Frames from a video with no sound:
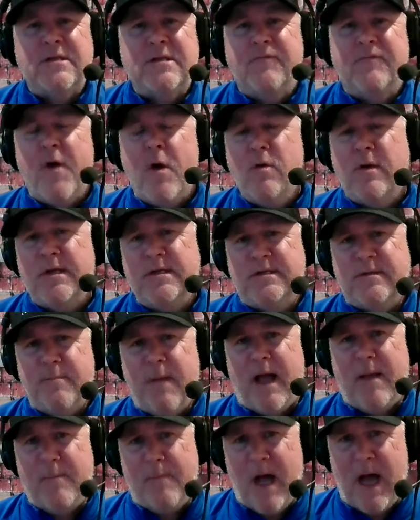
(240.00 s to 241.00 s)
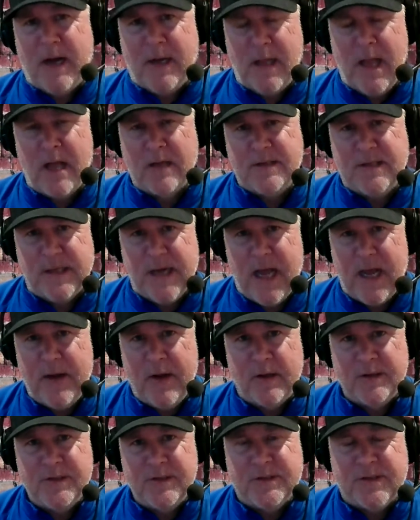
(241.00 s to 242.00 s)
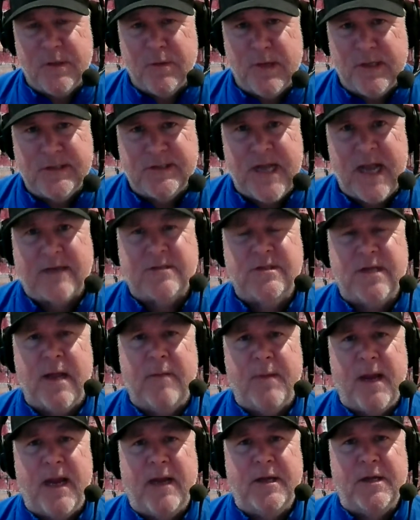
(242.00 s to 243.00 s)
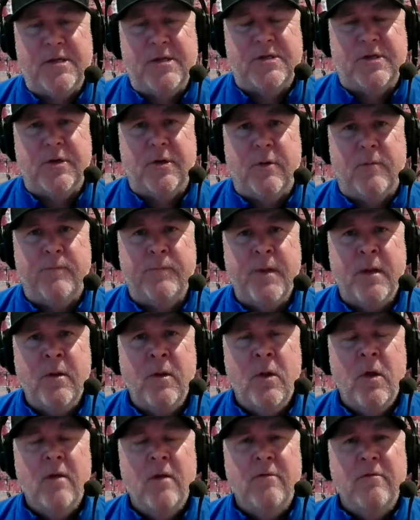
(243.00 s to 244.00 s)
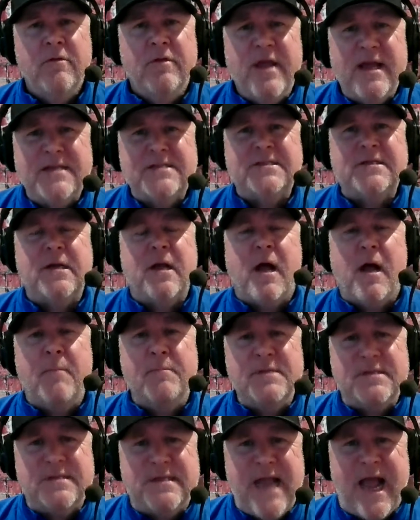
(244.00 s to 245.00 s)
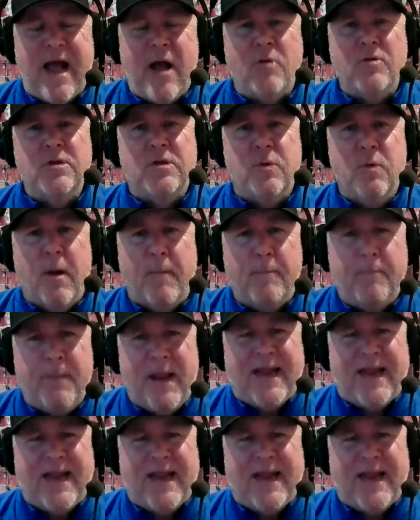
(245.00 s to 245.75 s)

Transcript: And that's the focus of my monologue tonight on Sirius XM 82. This comes down to a